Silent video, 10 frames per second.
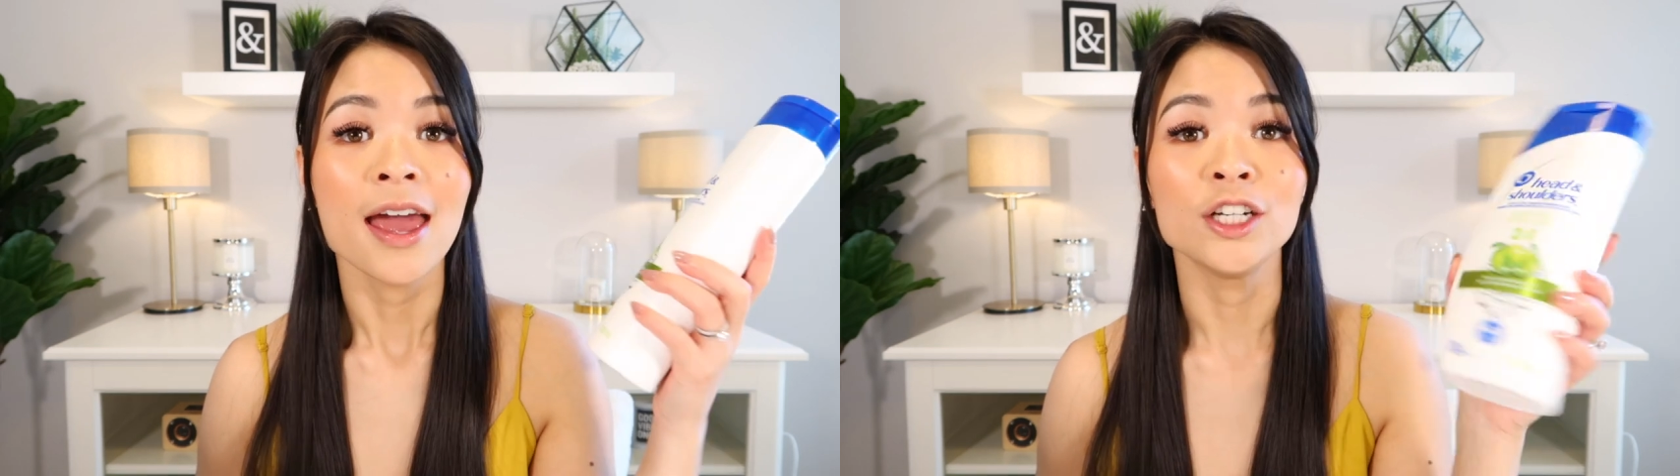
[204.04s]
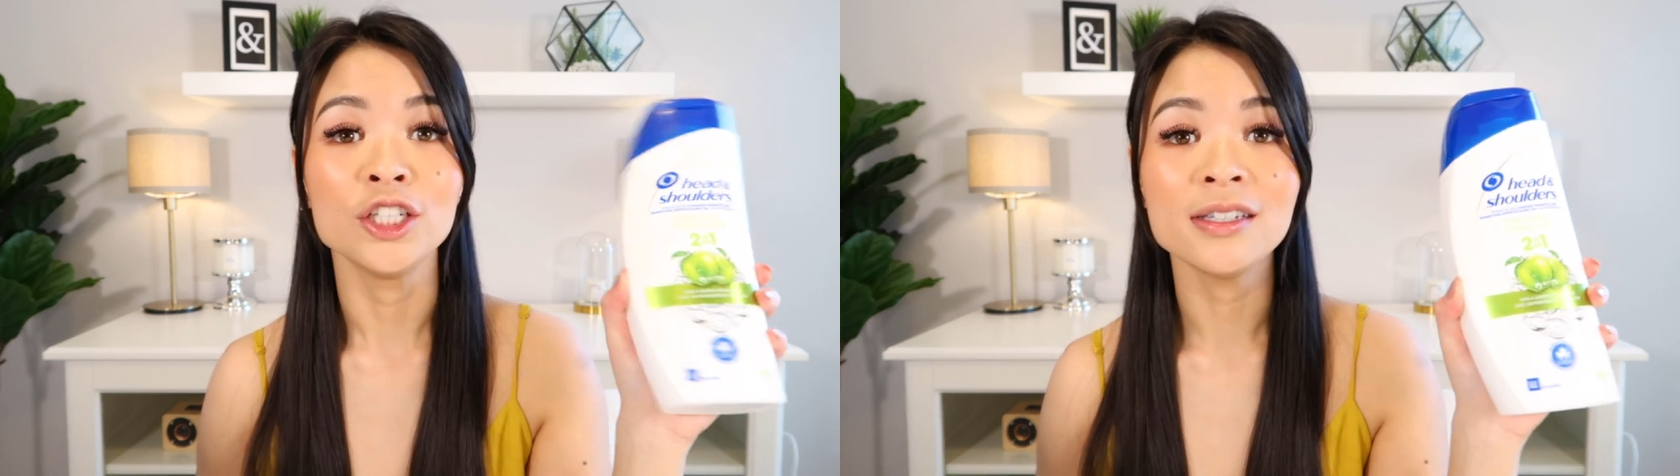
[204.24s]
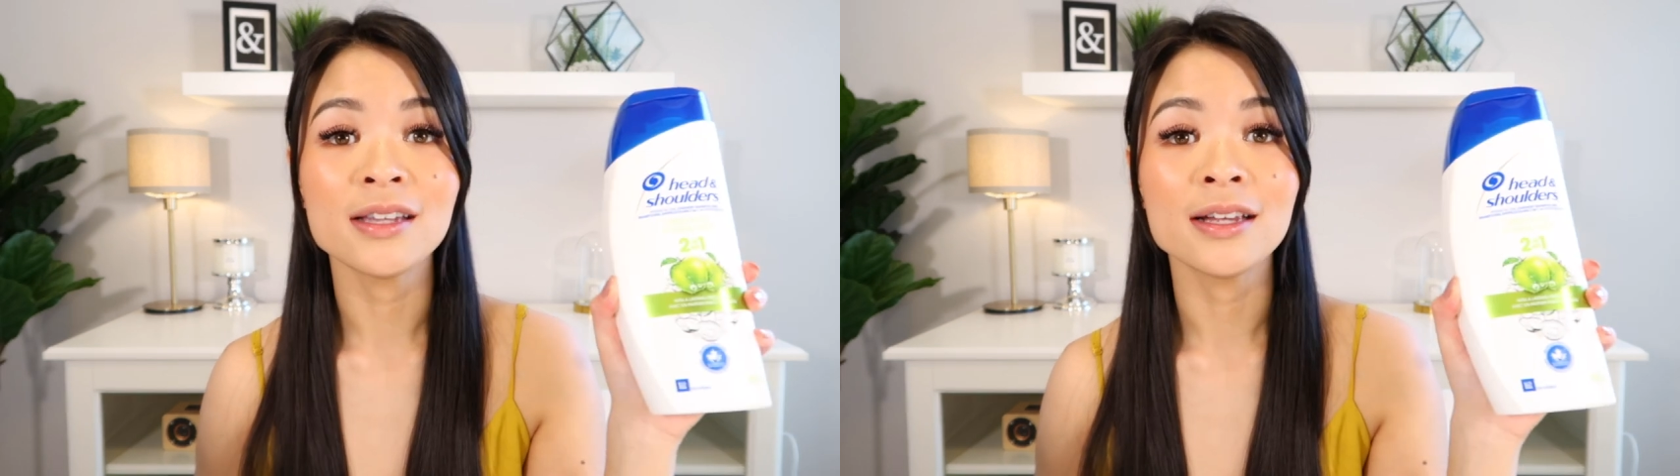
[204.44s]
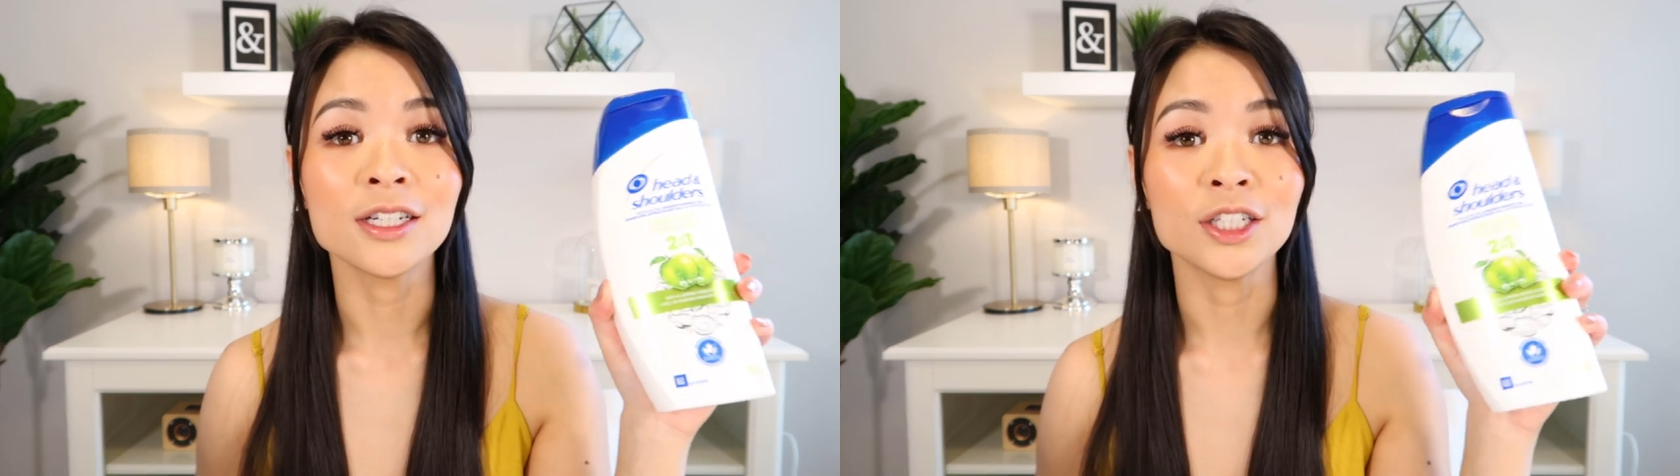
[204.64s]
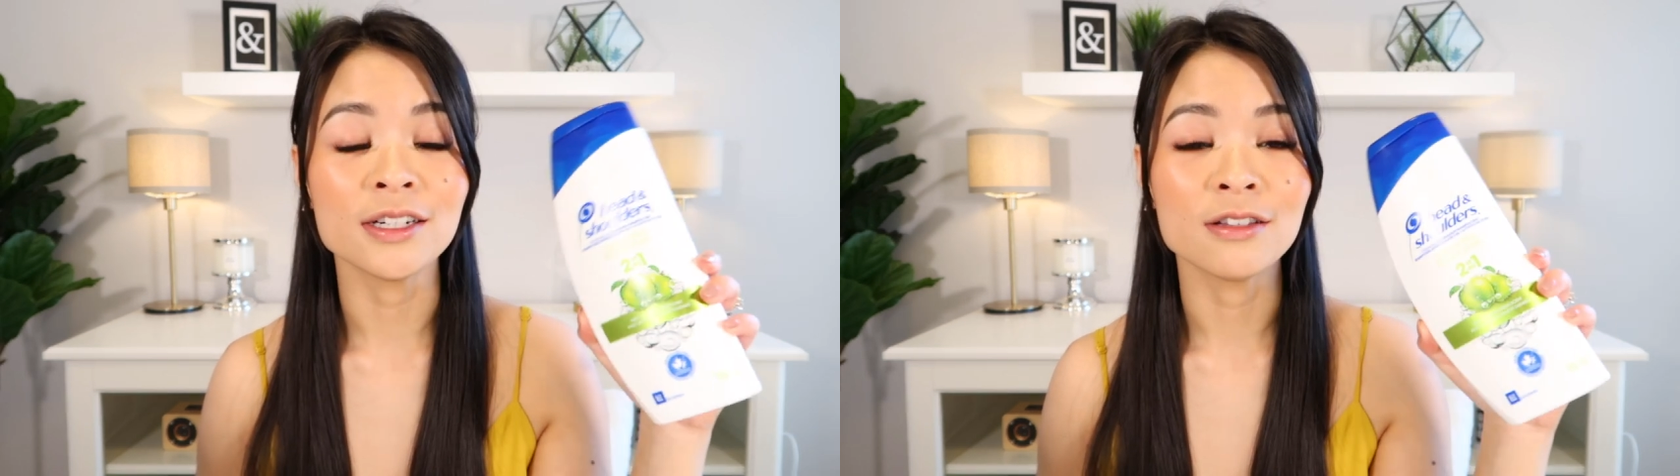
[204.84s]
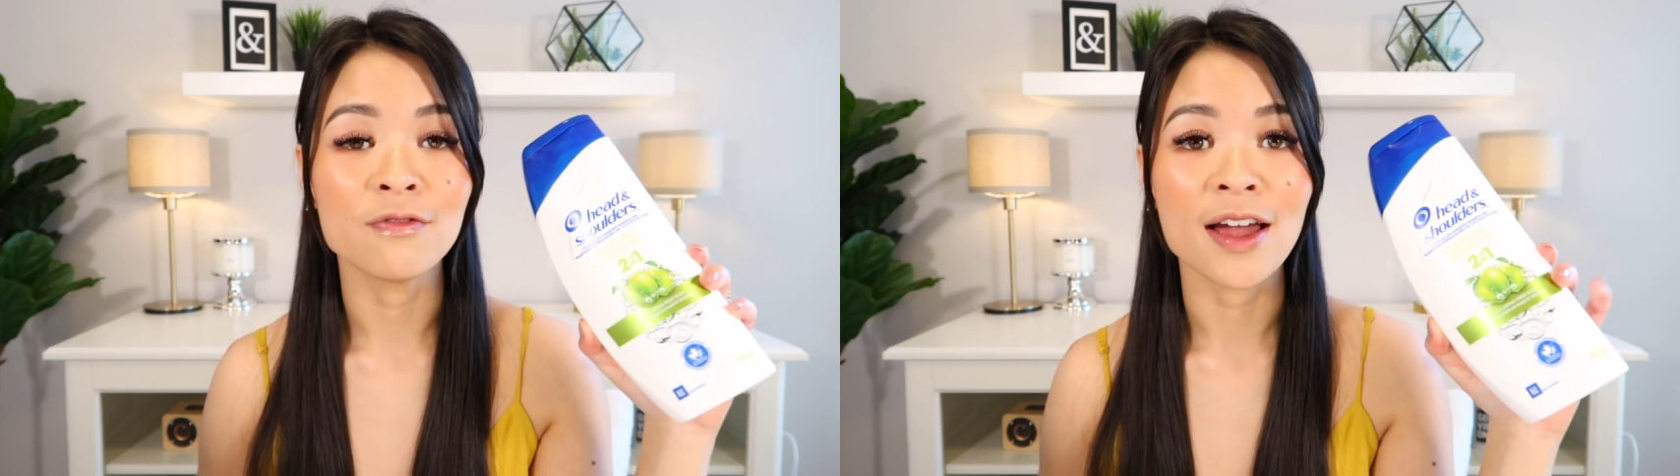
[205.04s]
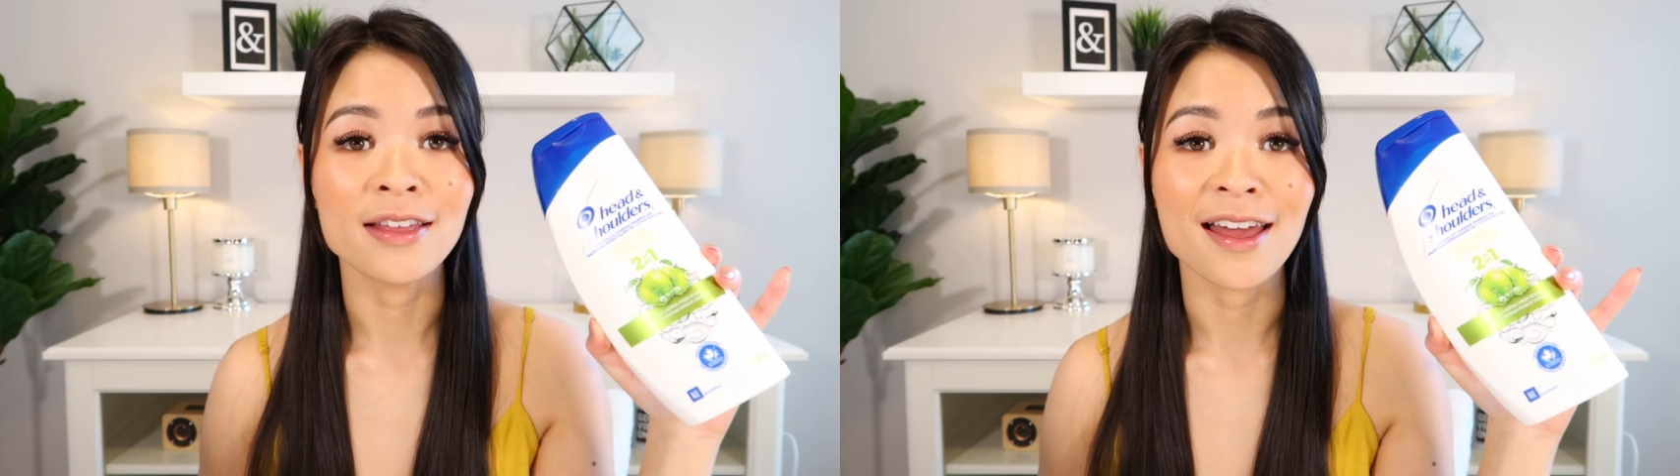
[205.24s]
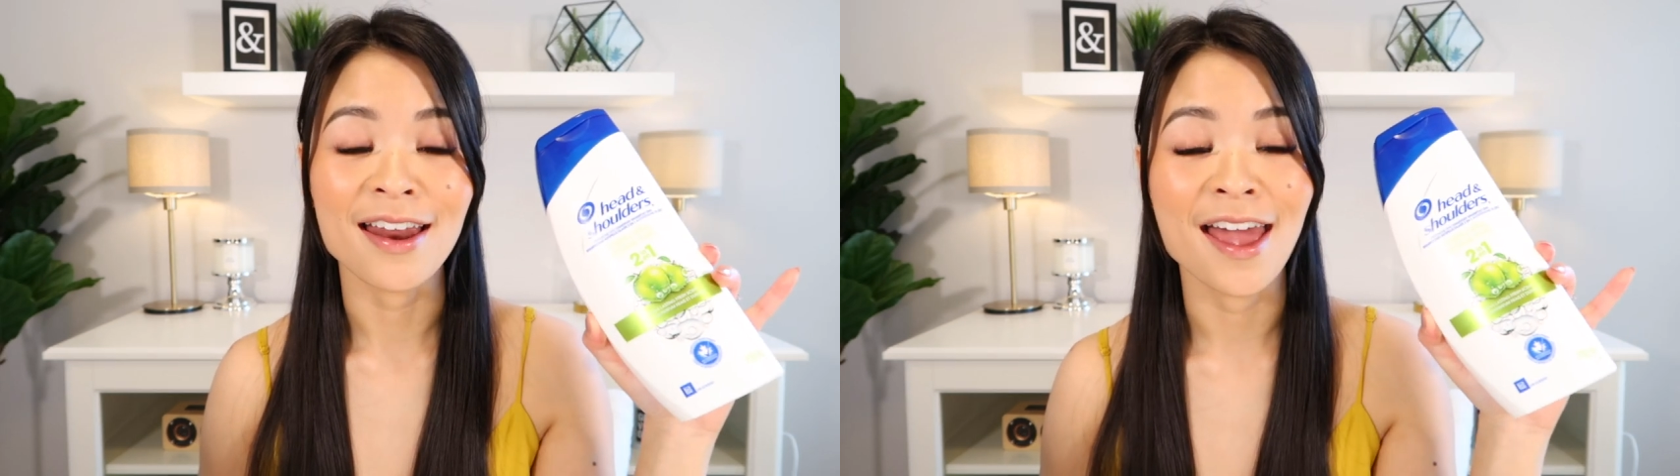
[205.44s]
and she says that she doesn't
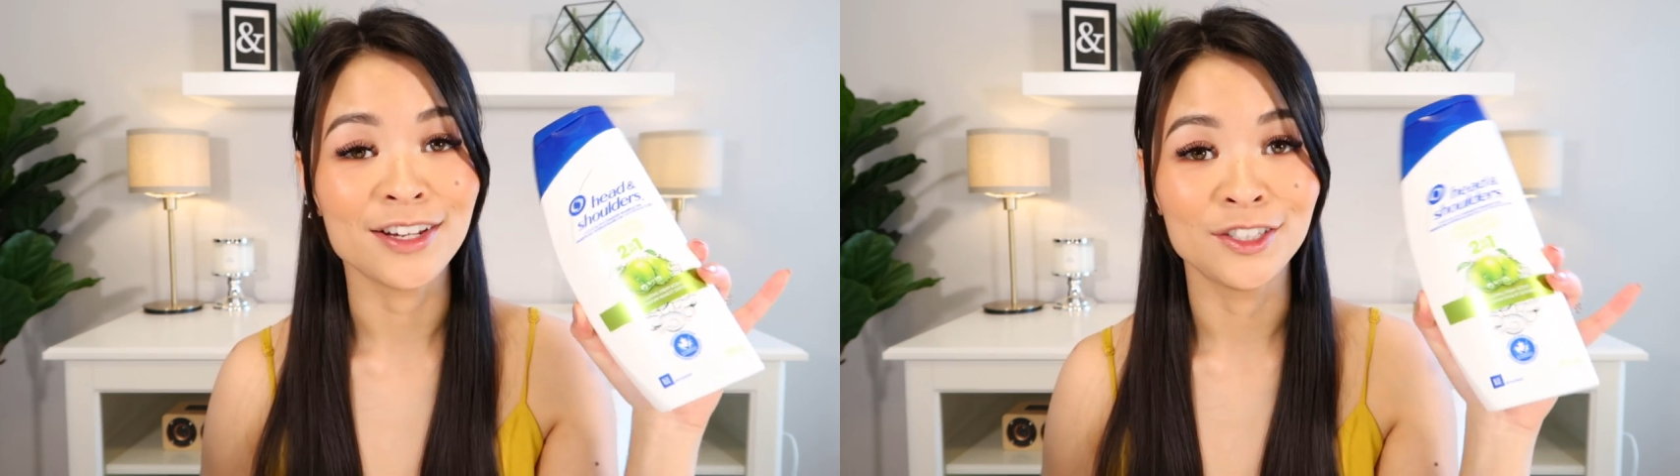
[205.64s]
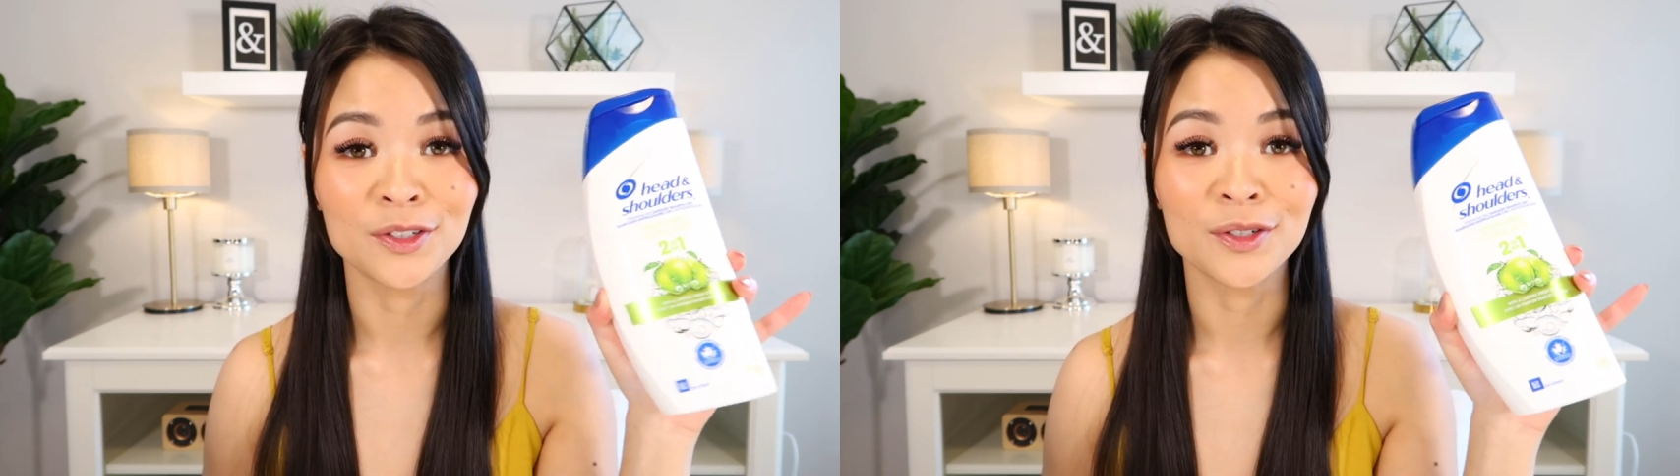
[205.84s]
find that Head